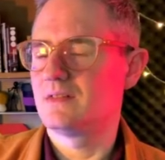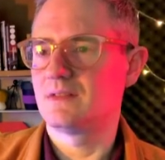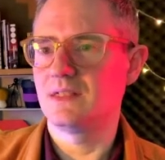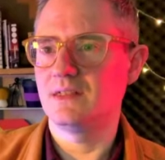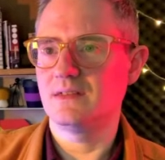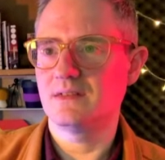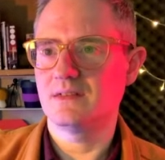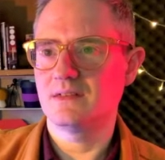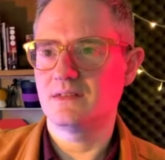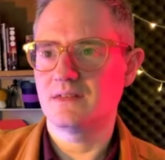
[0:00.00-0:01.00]
Right?
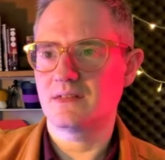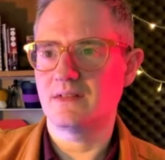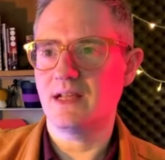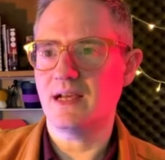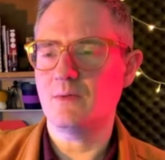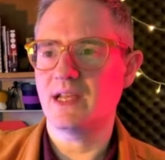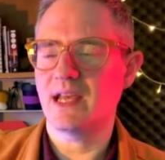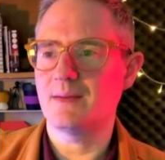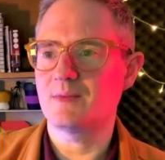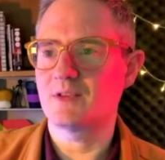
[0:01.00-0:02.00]
So now we're
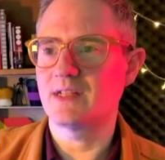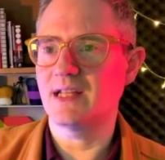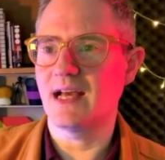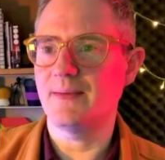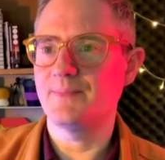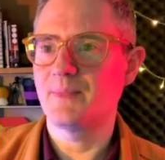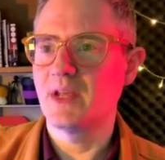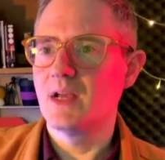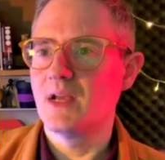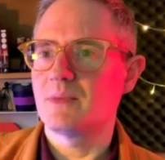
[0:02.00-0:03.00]
capturing that.
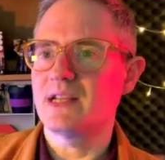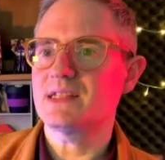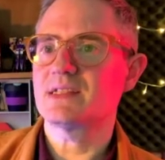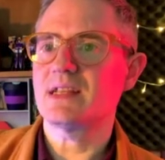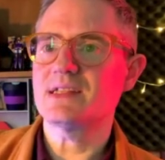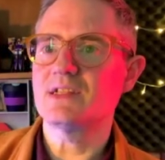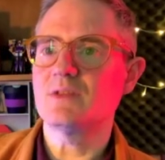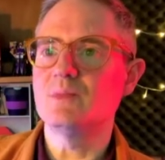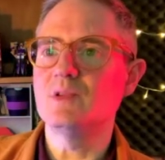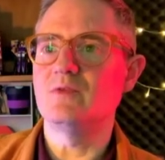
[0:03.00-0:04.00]
But it's
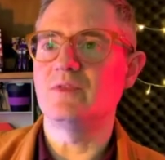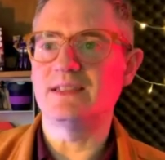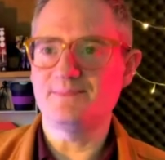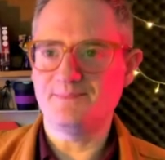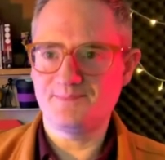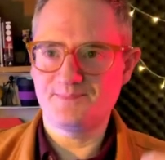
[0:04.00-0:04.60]
not moving.